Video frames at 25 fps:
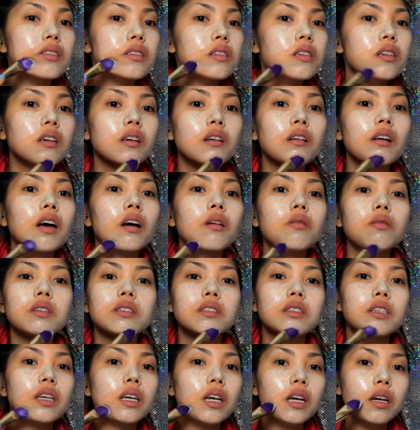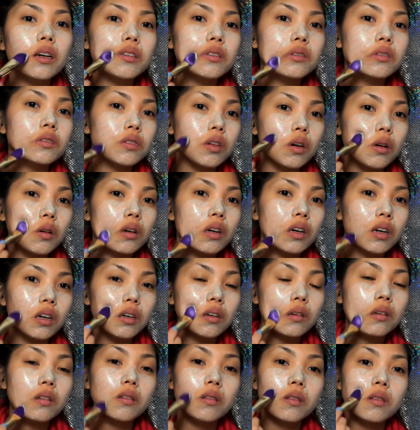till I went to
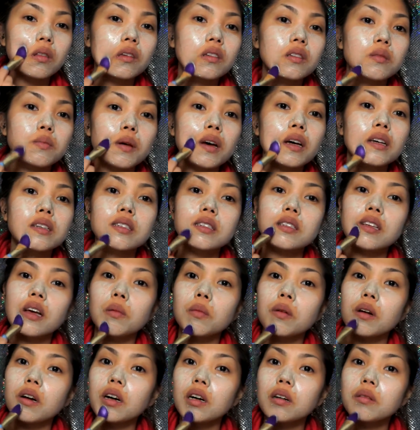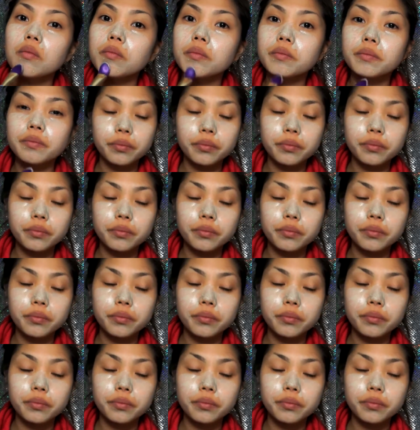Arizona this past summer.